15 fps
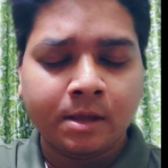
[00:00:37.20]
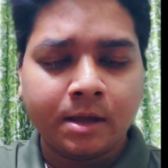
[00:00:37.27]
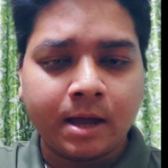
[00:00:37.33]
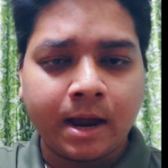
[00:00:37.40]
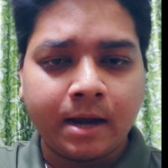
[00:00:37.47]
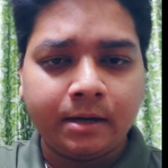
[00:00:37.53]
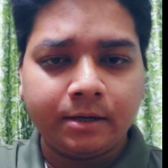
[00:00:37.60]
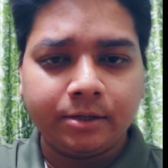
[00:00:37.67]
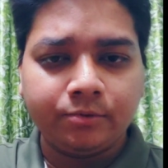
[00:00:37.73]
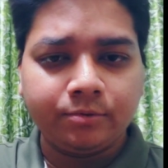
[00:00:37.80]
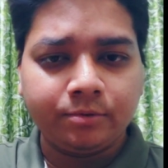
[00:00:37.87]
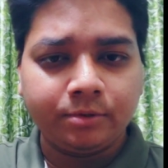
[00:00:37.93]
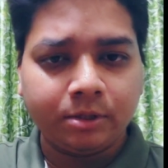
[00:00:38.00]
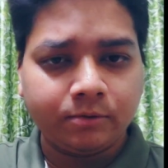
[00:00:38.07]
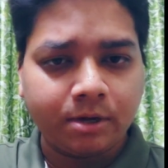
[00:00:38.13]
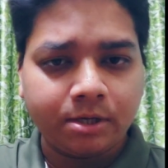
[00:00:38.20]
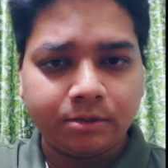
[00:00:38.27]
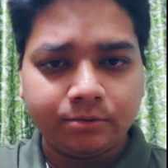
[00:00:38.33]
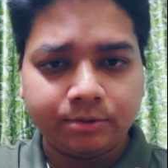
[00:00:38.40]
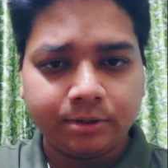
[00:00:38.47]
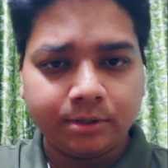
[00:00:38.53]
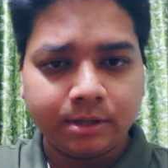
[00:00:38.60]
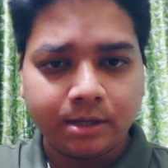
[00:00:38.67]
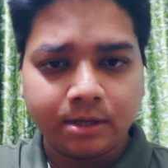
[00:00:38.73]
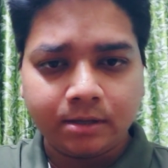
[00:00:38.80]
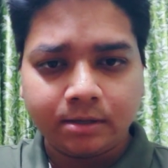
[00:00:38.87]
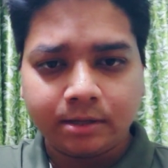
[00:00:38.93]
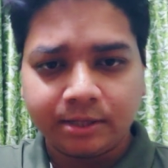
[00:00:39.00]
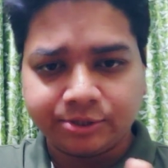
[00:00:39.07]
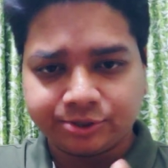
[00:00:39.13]
and you are using
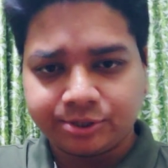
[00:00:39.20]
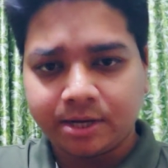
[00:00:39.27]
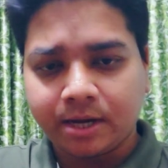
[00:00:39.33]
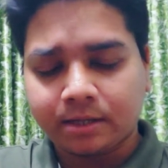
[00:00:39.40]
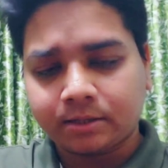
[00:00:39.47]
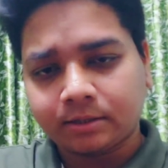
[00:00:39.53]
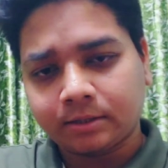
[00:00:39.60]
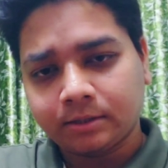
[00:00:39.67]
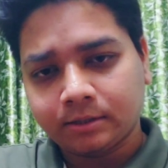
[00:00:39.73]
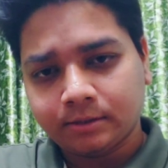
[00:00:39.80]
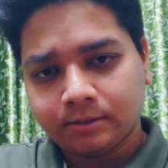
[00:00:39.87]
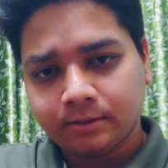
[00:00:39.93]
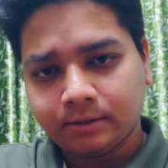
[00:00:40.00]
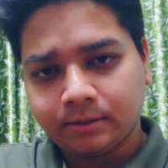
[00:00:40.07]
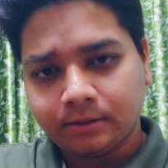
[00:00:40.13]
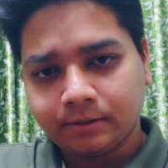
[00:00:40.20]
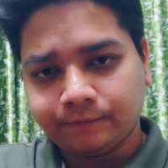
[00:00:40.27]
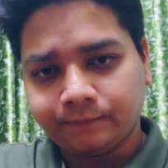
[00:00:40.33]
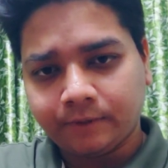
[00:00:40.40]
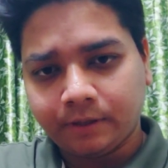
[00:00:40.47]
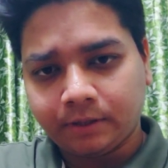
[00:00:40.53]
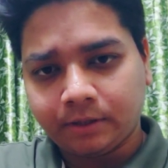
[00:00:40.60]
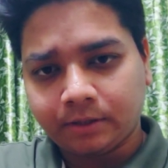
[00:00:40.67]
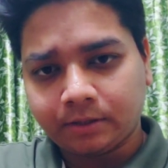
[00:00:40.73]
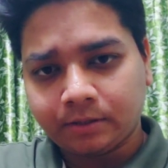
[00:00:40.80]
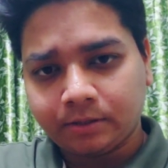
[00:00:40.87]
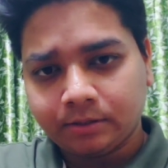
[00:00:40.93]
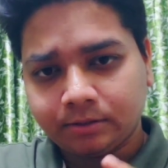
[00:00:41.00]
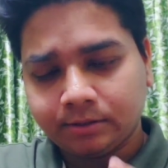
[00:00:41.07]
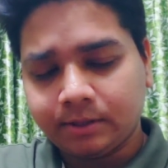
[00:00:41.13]
a extract filter
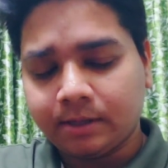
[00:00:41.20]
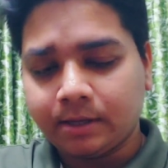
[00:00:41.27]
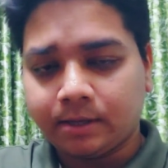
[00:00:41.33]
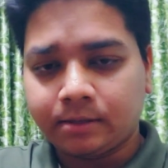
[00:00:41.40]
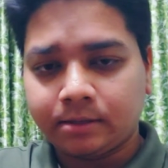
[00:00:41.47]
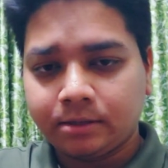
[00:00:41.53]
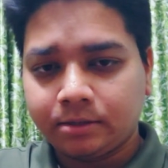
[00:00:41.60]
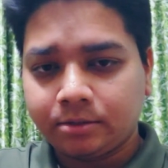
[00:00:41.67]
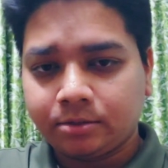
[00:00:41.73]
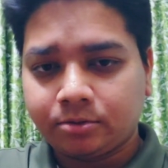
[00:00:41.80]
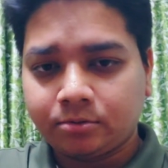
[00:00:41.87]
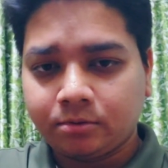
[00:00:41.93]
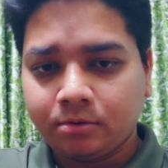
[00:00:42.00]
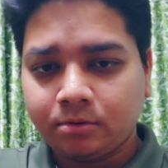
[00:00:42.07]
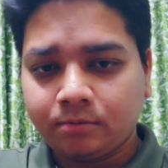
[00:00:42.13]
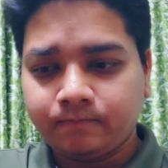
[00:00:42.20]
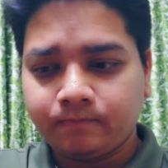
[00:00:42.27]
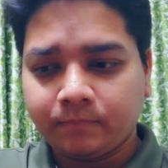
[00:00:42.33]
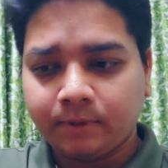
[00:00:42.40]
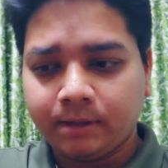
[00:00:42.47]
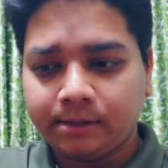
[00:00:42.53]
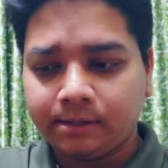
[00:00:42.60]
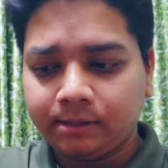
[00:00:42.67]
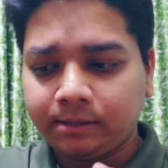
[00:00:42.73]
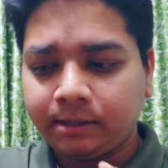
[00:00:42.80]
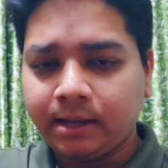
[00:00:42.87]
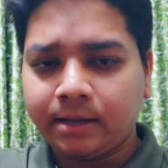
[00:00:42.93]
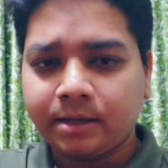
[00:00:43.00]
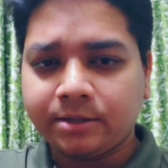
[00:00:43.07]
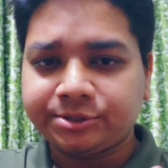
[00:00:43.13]
there. So it will
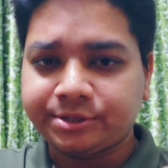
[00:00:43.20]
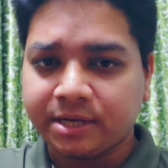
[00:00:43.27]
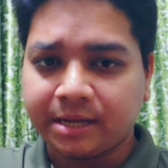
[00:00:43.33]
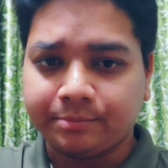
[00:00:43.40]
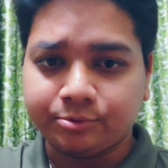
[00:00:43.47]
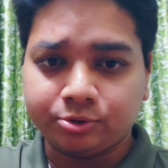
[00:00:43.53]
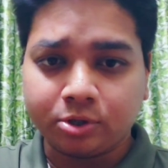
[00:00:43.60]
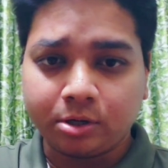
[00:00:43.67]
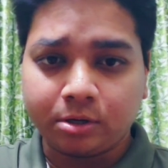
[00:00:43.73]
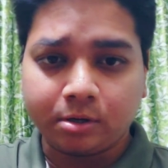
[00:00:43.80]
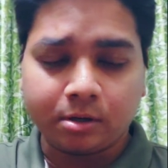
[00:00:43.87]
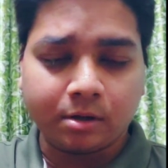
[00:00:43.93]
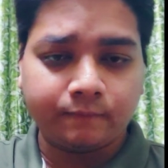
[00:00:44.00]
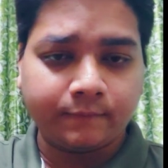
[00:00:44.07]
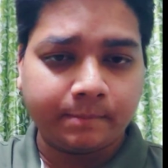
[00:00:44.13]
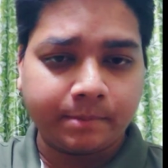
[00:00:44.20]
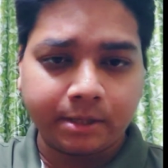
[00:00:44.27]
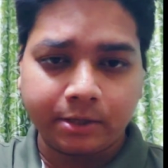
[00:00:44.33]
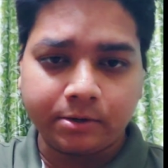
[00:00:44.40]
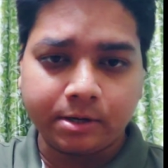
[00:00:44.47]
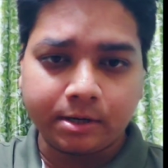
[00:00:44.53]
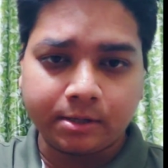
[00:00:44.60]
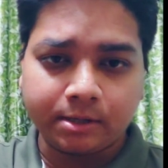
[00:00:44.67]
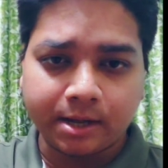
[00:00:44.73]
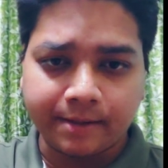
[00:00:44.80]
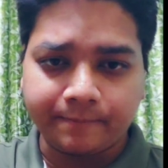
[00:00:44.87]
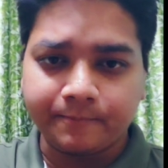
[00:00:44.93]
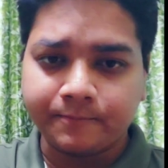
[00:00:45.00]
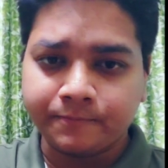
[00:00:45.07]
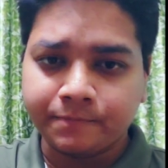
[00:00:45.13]
take a snapshot of a particular
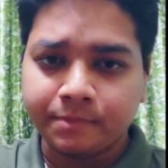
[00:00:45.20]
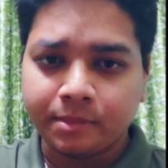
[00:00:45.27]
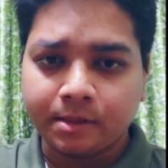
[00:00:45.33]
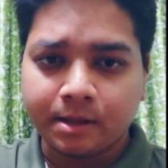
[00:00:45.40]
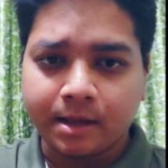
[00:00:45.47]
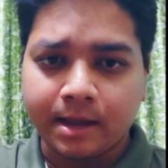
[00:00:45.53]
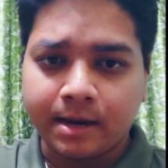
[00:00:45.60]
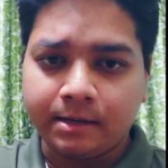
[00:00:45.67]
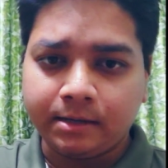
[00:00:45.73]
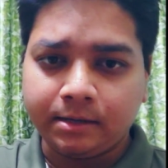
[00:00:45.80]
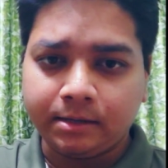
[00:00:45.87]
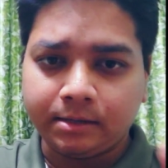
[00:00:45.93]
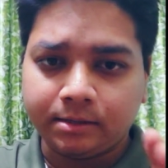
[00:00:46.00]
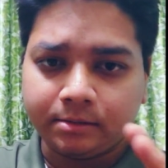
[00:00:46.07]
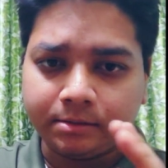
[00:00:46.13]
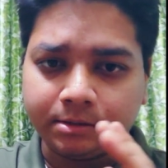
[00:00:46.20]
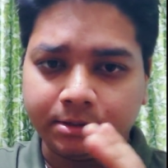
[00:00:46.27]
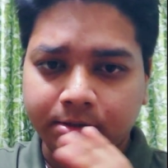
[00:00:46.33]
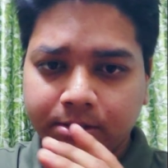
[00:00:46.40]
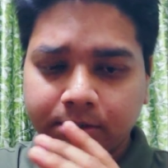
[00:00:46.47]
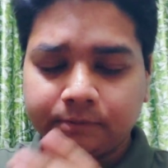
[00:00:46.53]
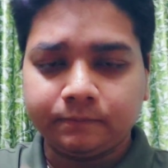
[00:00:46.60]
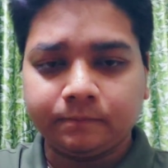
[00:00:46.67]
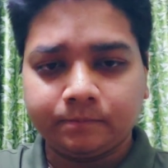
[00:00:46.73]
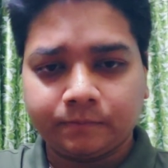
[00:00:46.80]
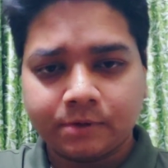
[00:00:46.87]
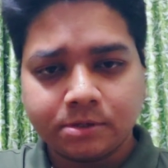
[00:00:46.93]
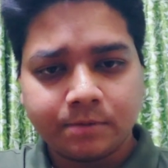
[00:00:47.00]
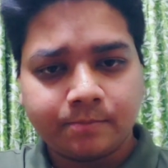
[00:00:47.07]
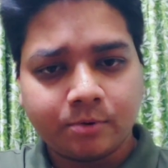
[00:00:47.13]
time, and it will
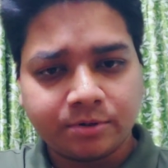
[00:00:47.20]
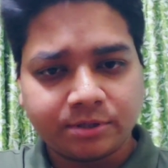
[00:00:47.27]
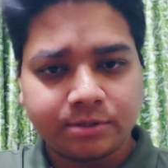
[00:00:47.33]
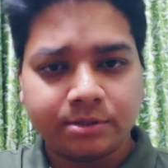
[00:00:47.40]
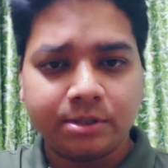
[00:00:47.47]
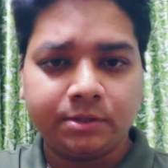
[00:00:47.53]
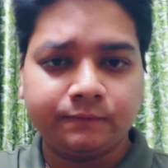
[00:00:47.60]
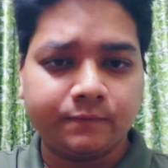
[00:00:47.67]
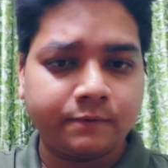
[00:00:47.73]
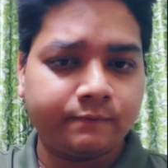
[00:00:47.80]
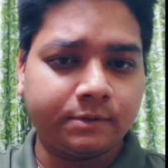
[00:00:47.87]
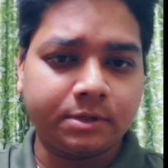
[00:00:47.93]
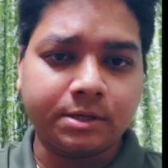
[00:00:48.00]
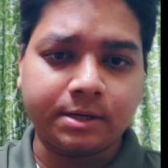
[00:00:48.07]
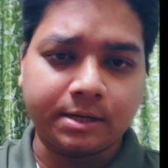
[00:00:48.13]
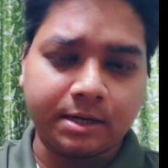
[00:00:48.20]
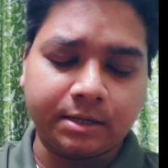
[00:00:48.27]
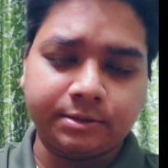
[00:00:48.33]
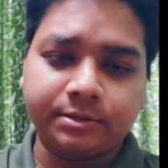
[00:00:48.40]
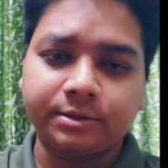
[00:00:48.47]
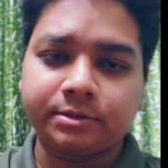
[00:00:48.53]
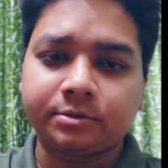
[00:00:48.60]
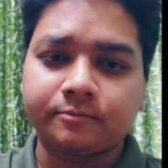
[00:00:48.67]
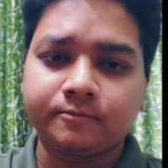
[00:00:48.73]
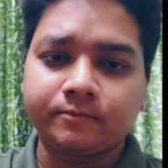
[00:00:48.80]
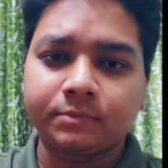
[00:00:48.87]
further process it for further analysis.